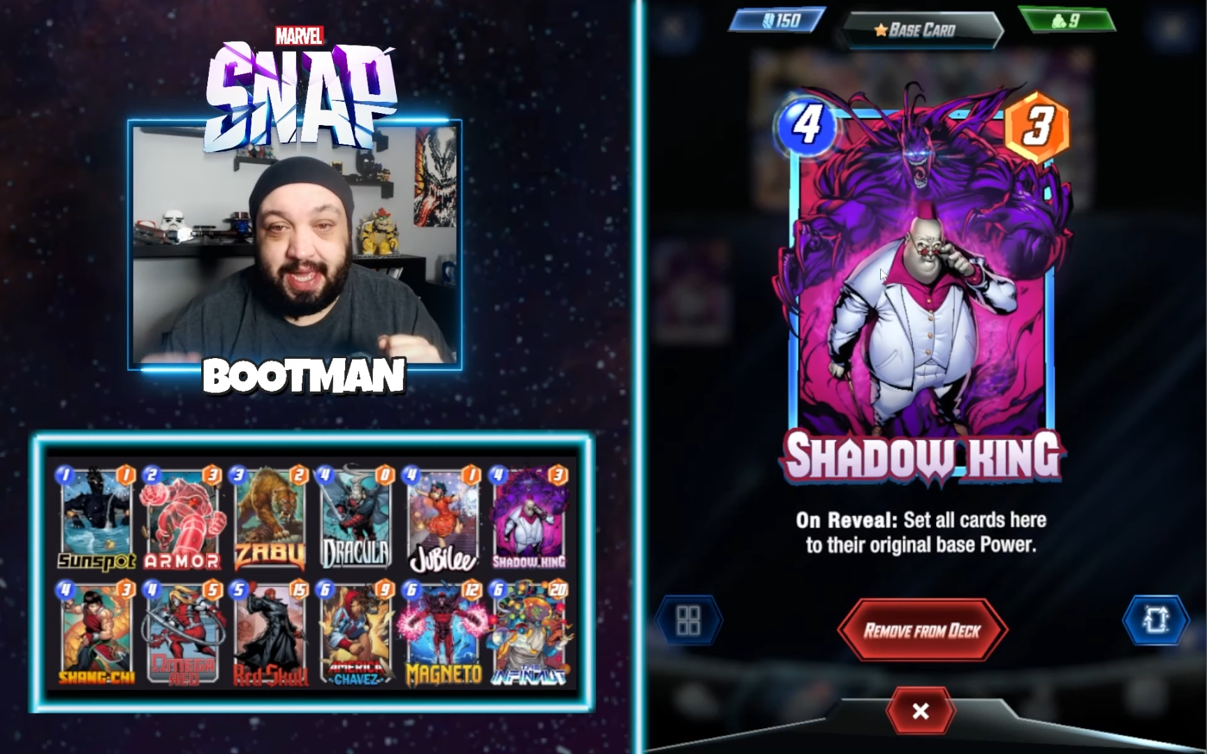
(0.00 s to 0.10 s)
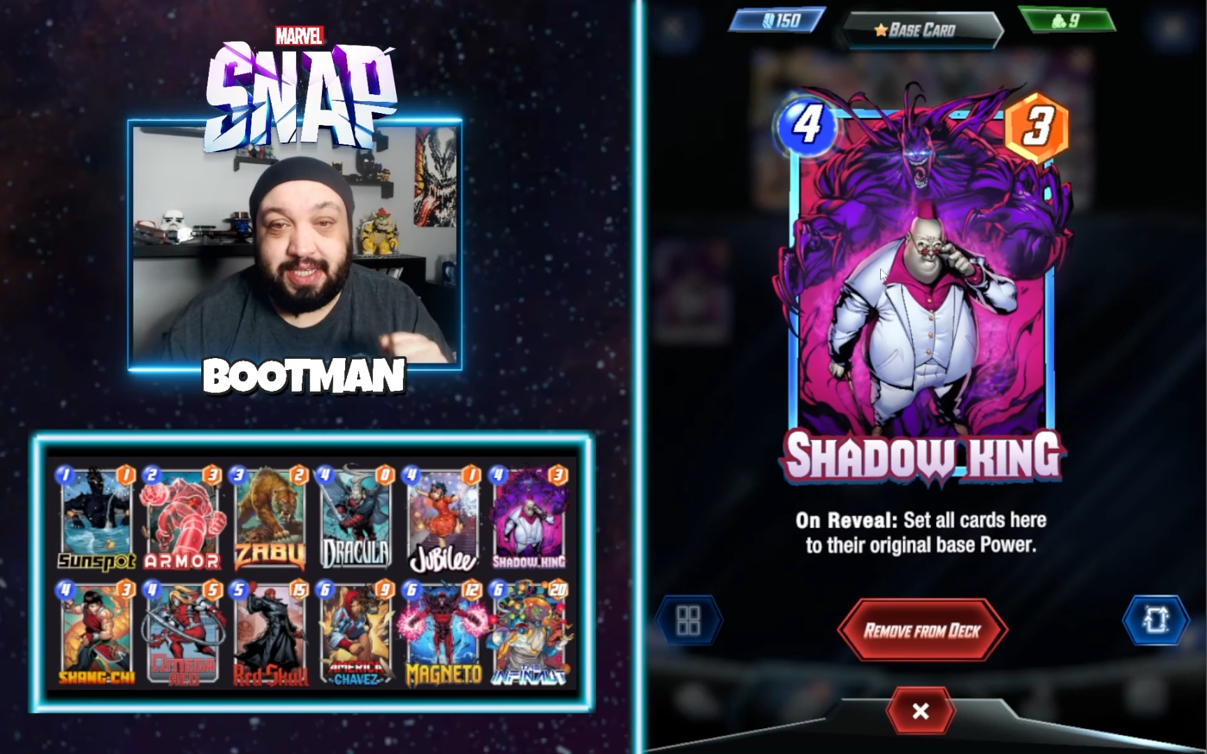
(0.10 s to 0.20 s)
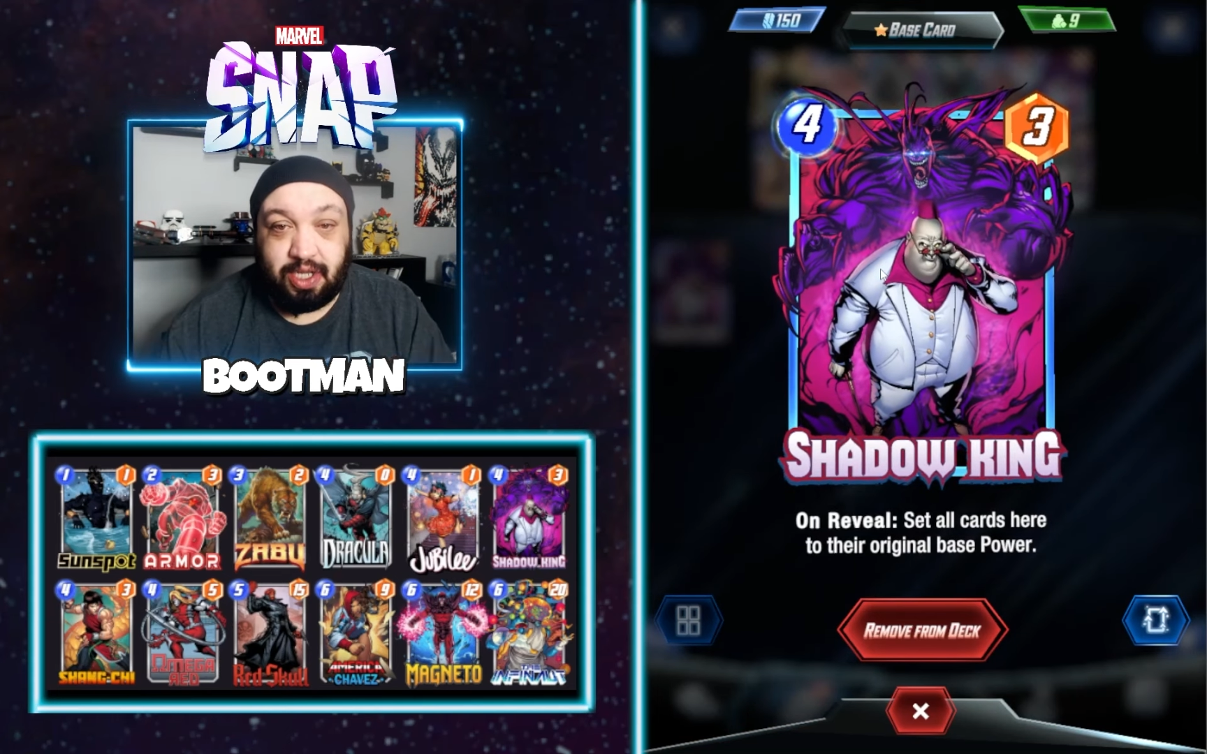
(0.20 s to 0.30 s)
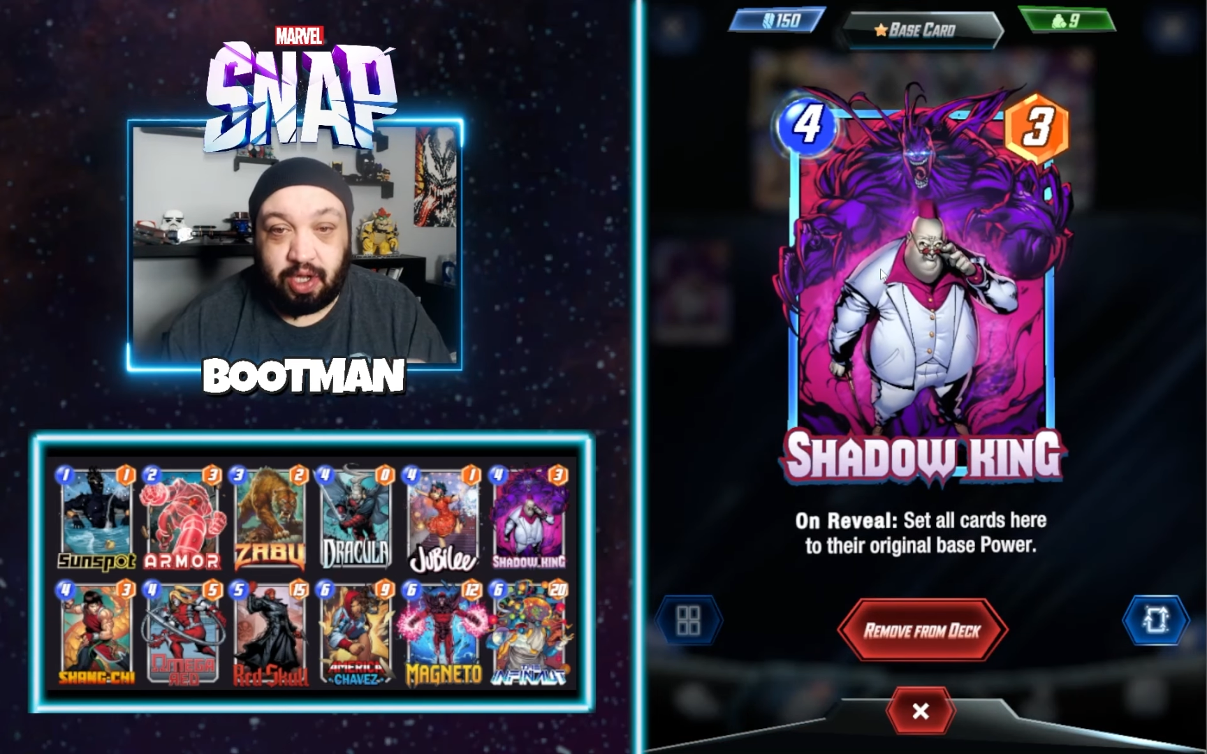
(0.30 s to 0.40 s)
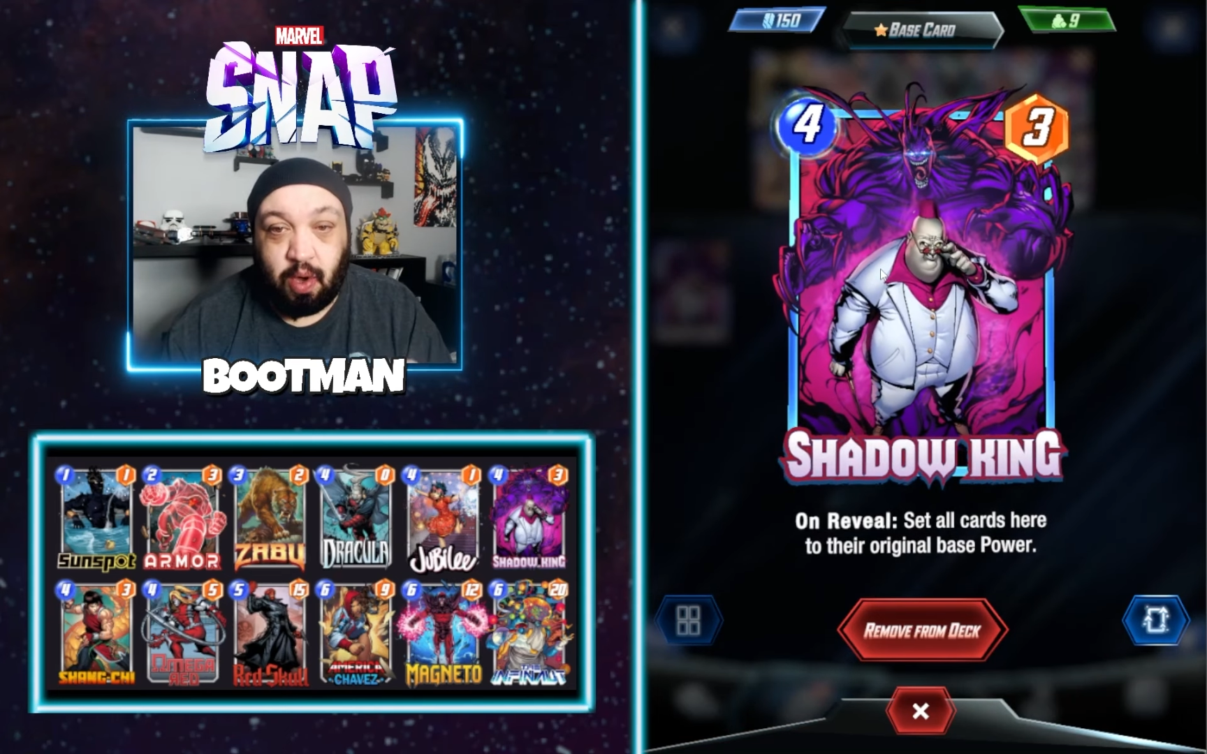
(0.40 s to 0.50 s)

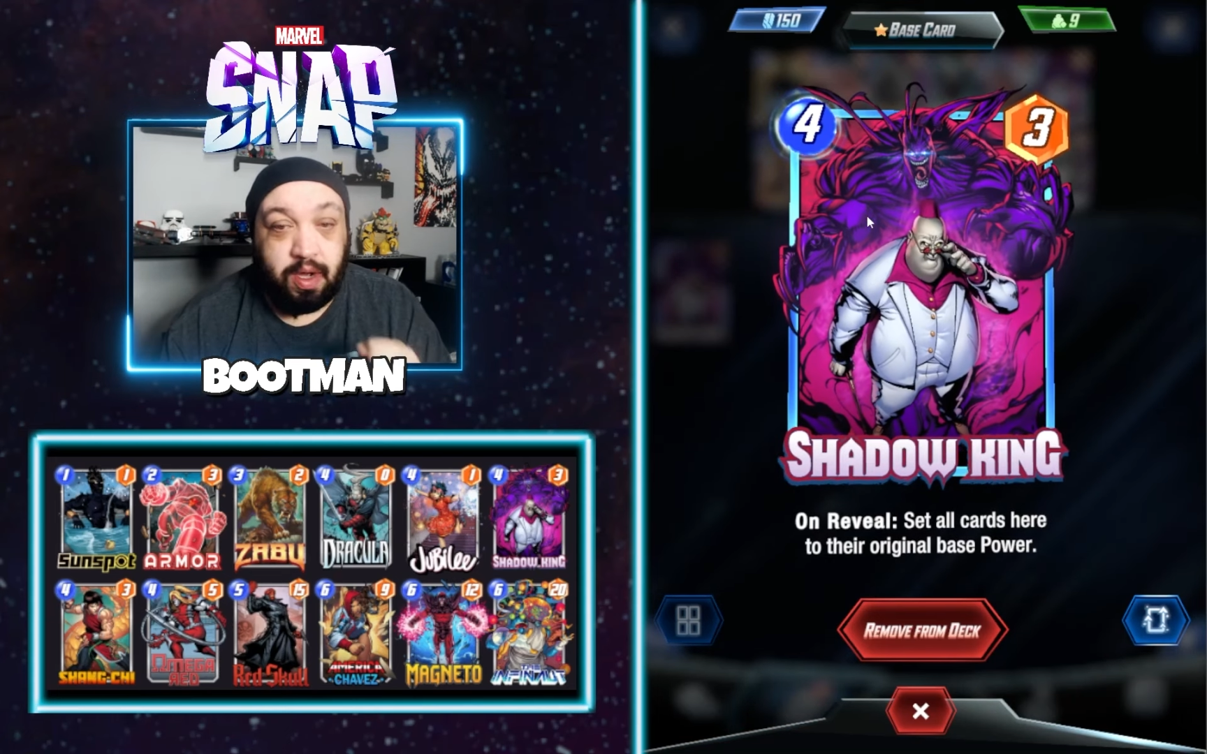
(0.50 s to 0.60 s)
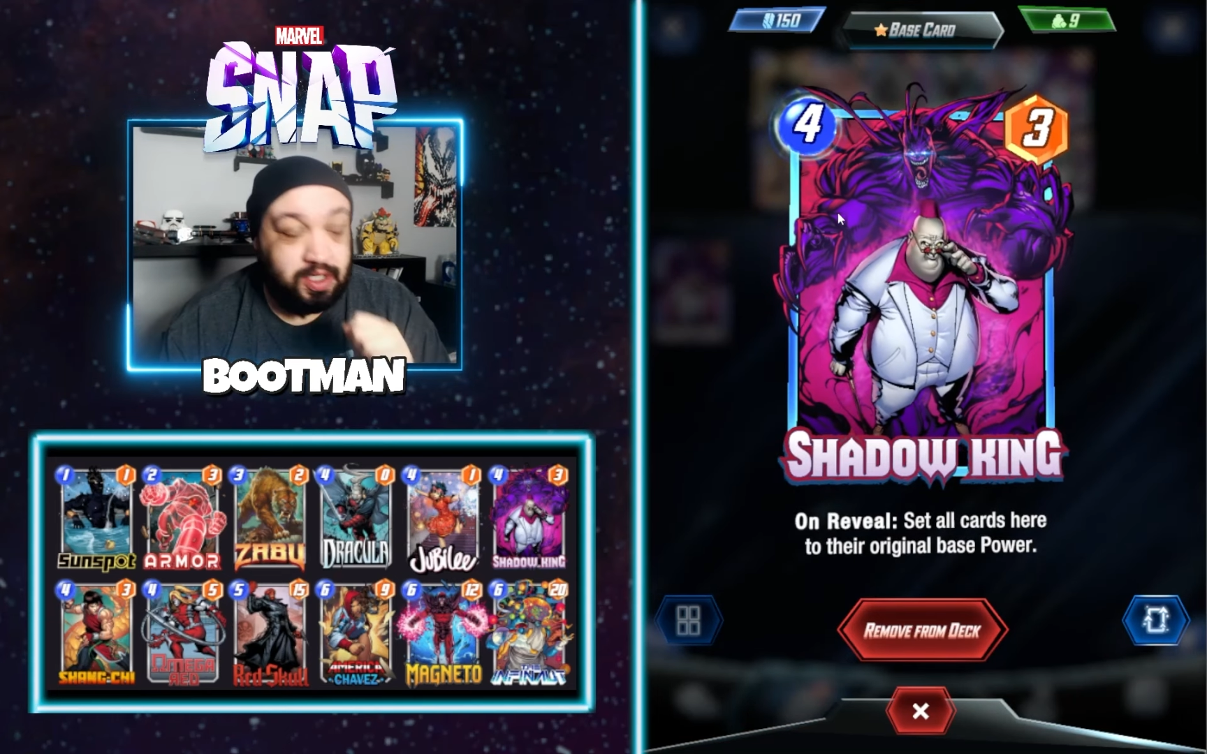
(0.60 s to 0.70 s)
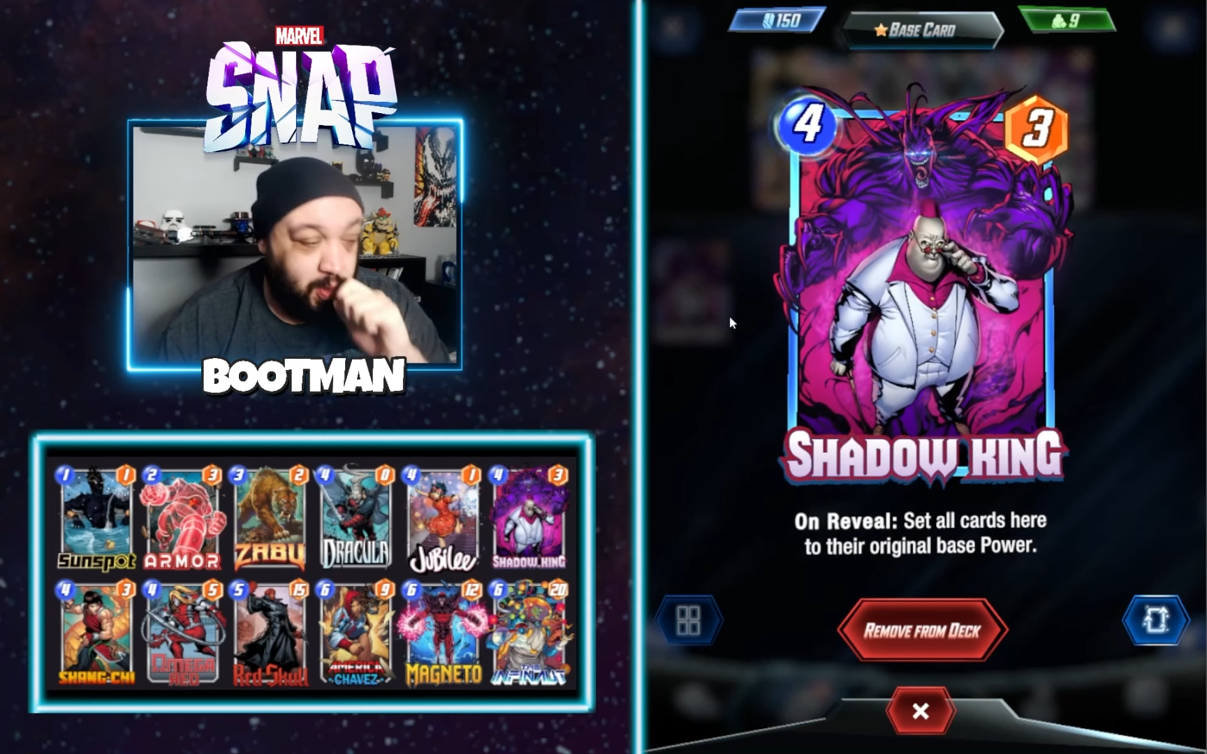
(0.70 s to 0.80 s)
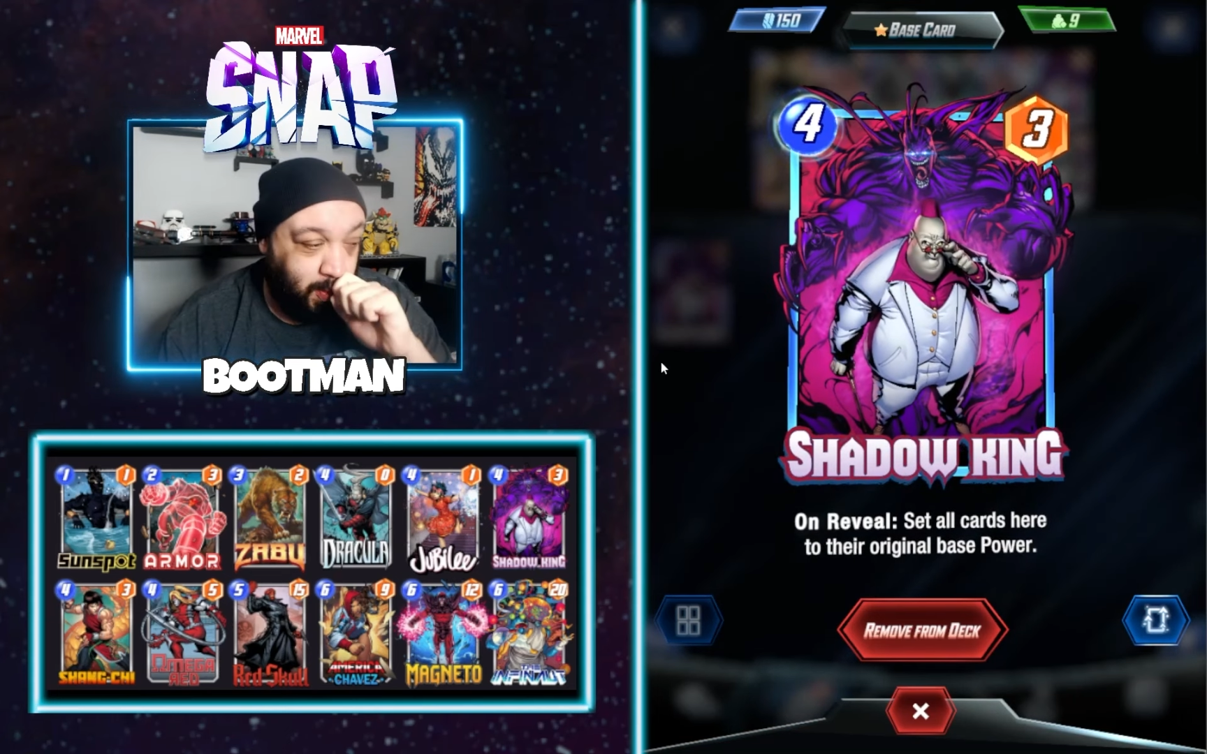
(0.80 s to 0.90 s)
it's going to